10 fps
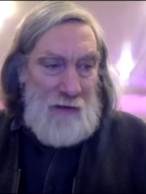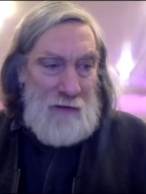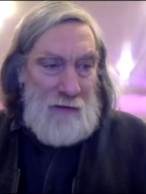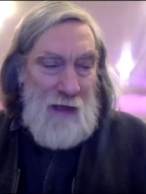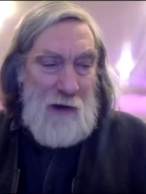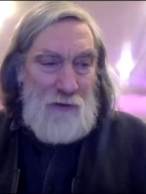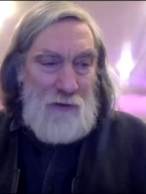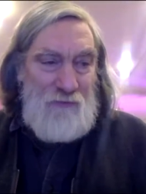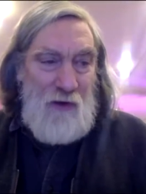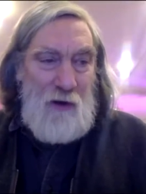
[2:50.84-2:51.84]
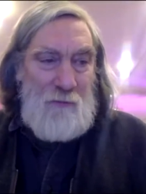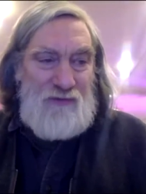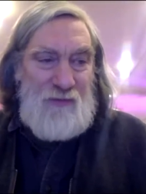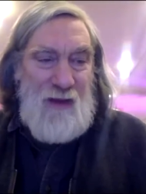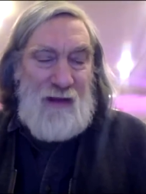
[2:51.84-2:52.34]
And uh, our
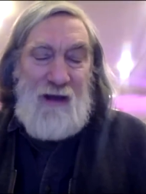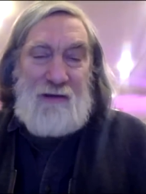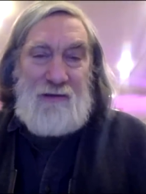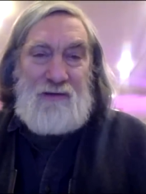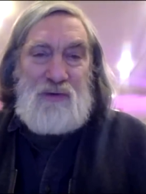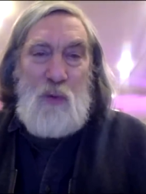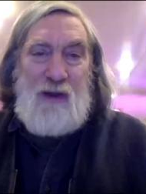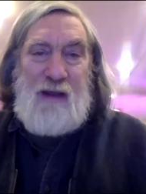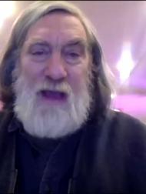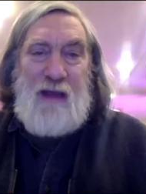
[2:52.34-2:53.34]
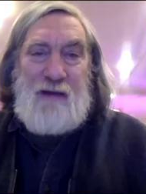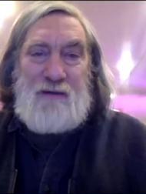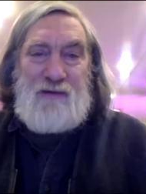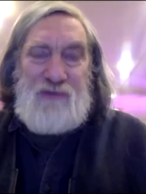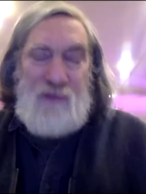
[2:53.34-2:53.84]
farm is about
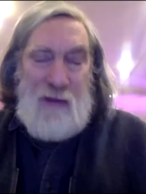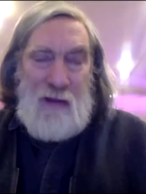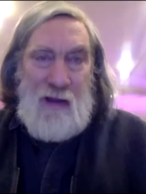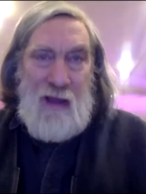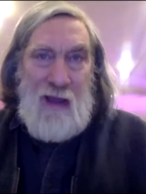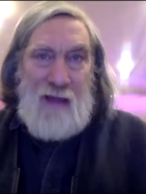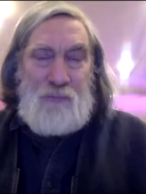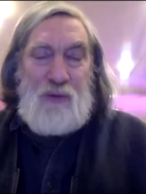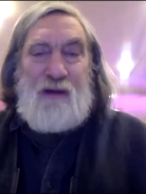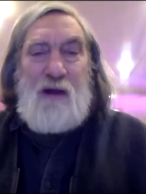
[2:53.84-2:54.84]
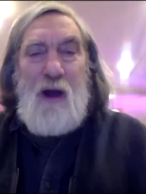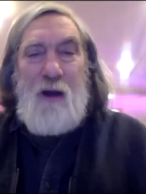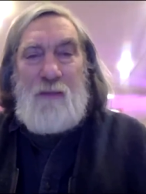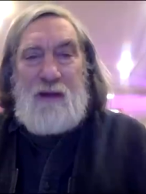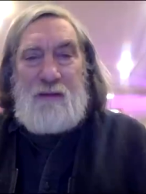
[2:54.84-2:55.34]
120 acres and
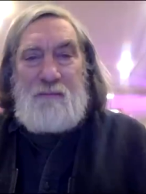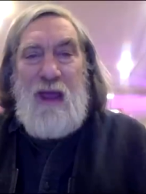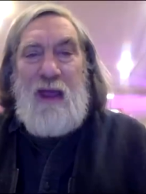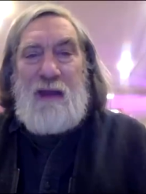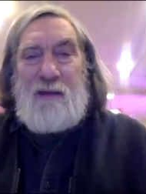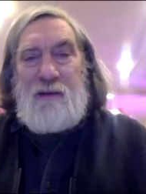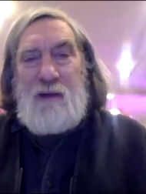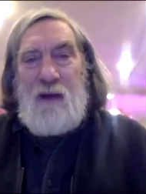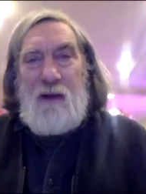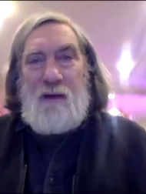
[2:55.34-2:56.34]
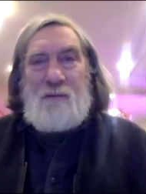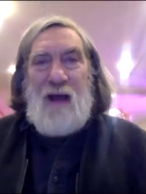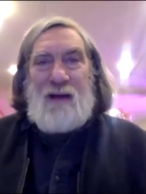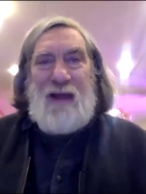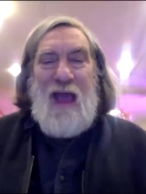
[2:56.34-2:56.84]
pretty common in Maine.
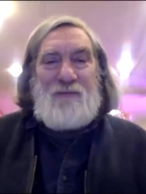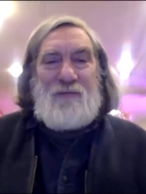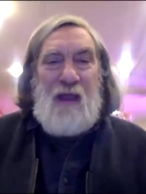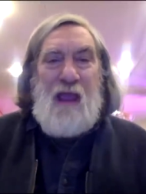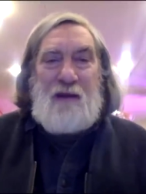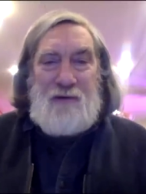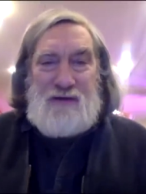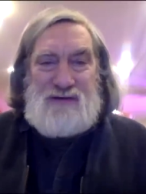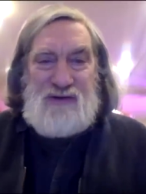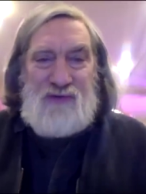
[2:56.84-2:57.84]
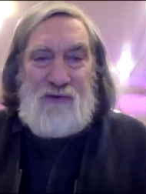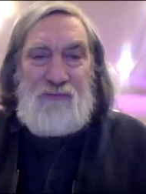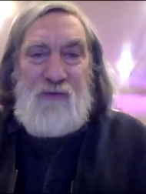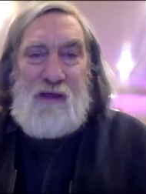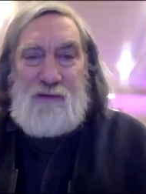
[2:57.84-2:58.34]
Uh, about half the
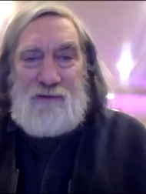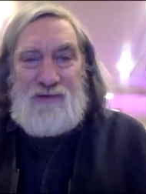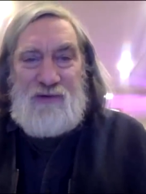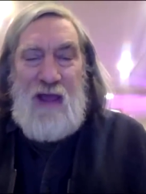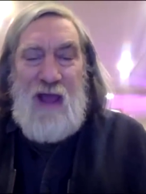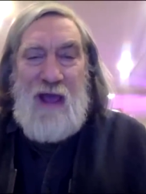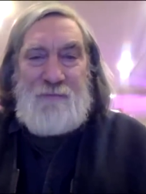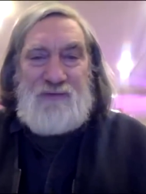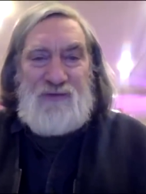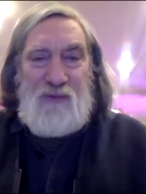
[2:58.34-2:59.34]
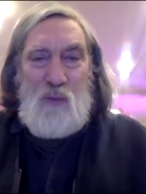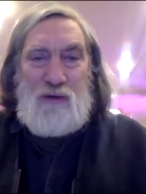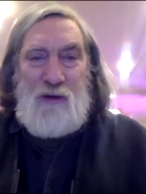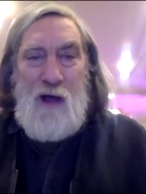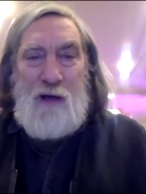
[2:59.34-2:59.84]
acreage is in fields and half
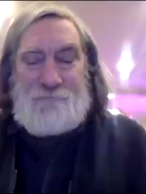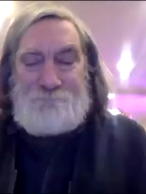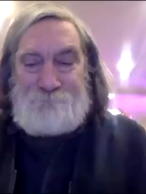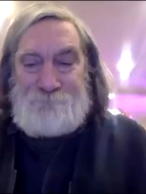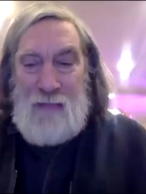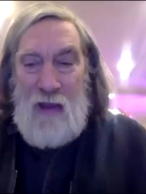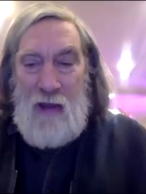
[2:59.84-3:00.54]
is in woodlot.